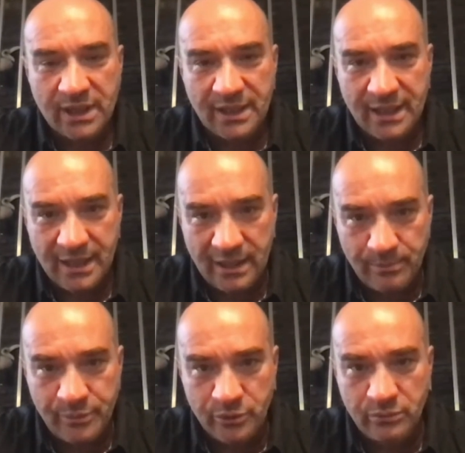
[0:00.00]

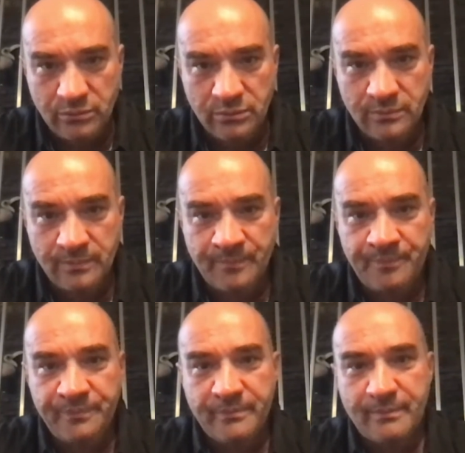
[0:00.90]
help you
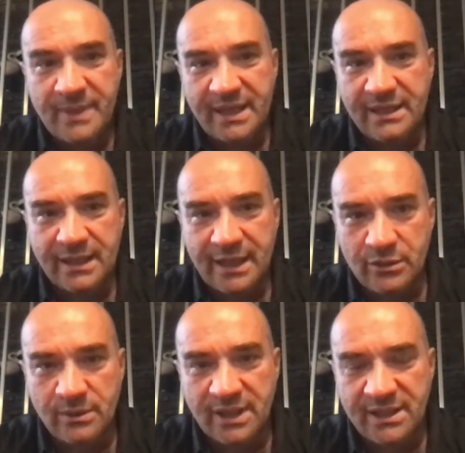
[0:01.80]
make
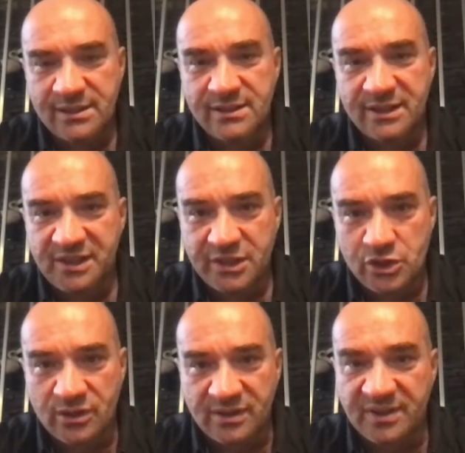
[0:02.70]
educated
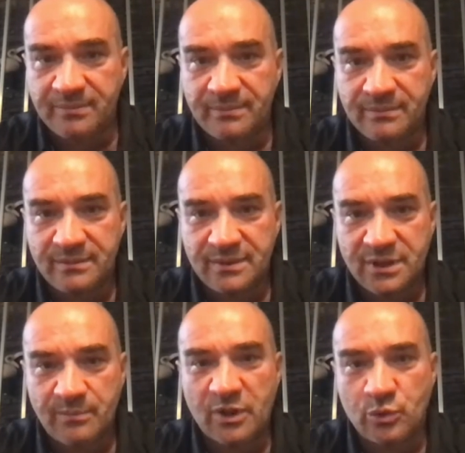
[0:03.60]
decisions
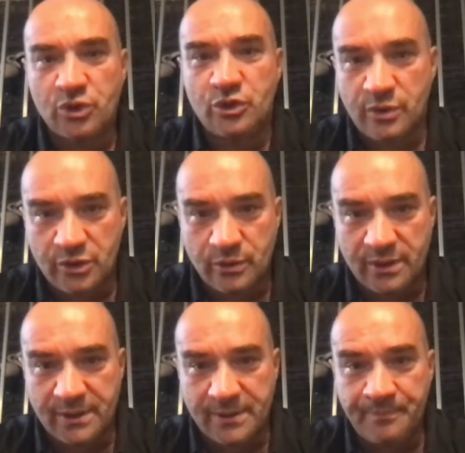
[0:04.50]
about what you are
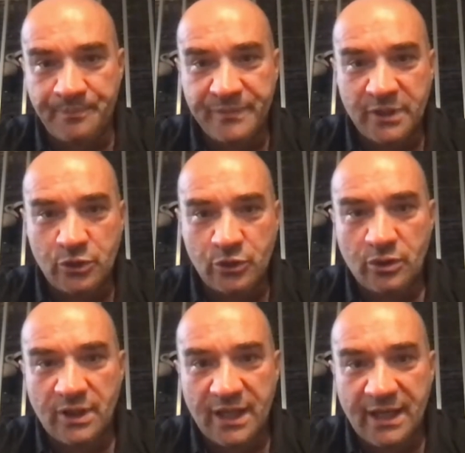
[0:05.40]
doing. You
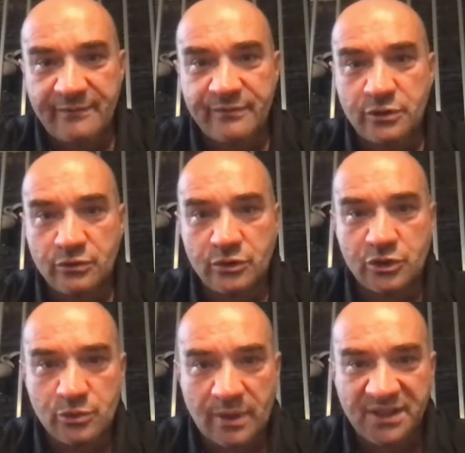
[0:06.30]
don't have to
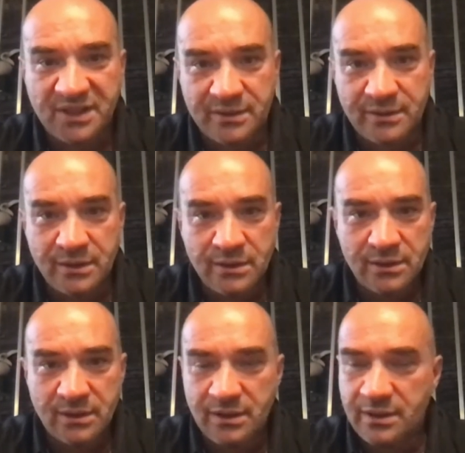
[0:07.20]
trust
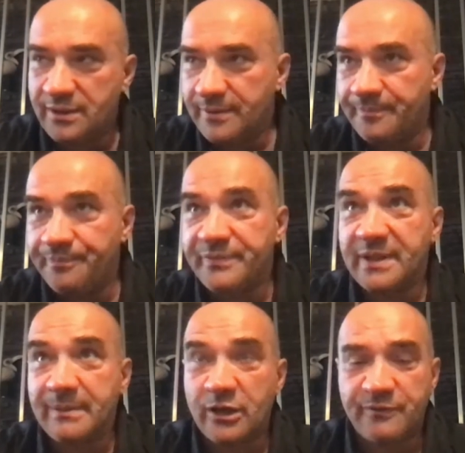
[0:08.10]
some
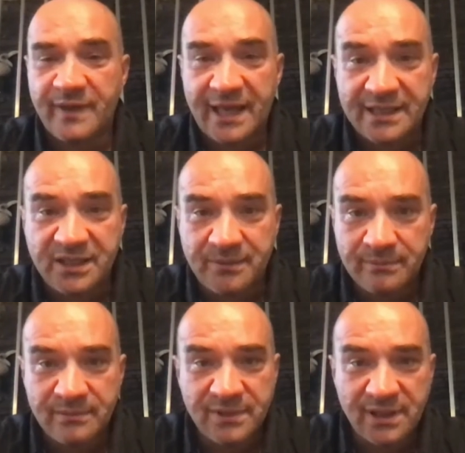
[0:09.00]
kind of ads
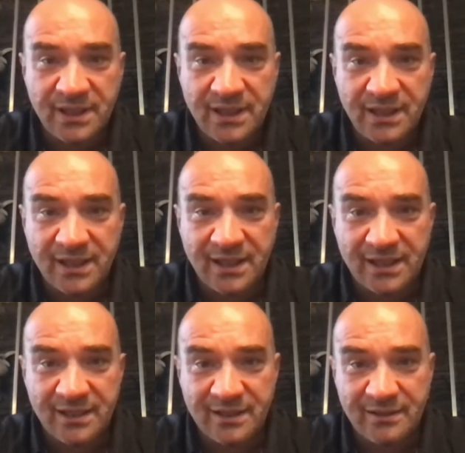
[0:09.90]

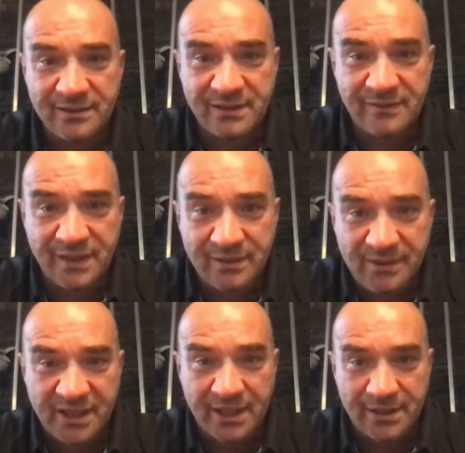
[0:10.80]
in a TV
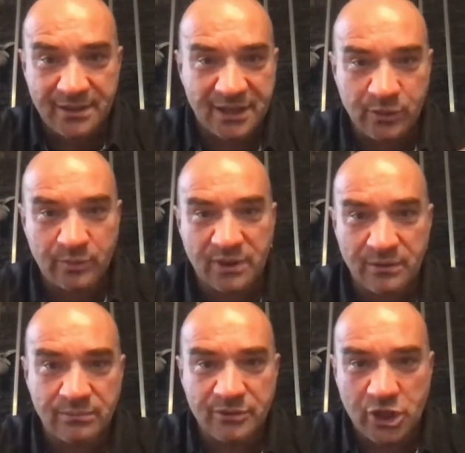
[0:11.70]
saying this
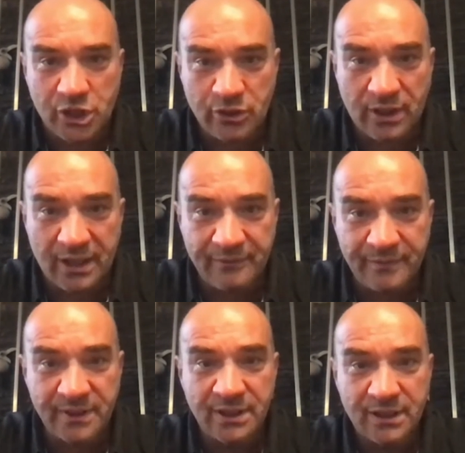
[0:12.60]
will change your life.
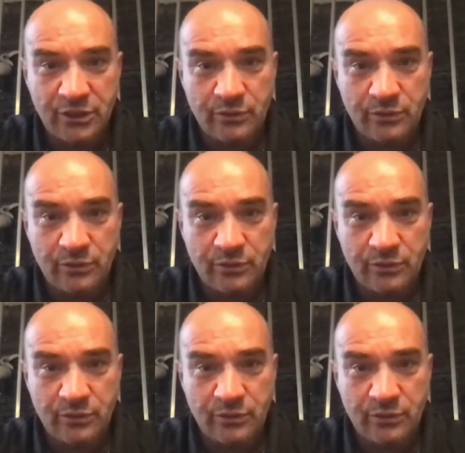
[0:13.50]
You